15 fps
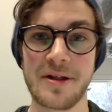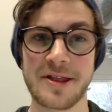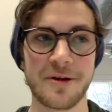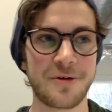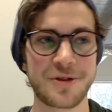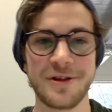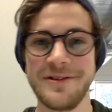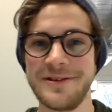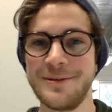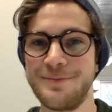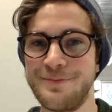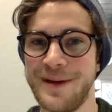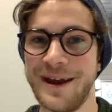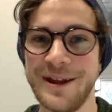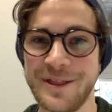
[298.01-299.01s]
So she did
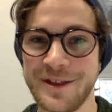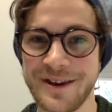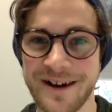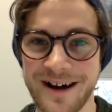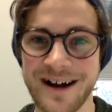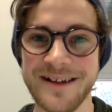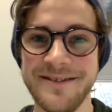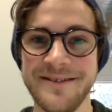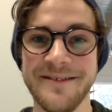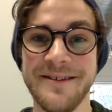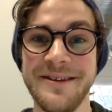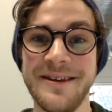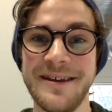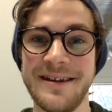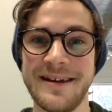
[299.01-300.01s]
better than I
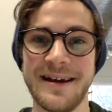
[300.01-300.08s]
did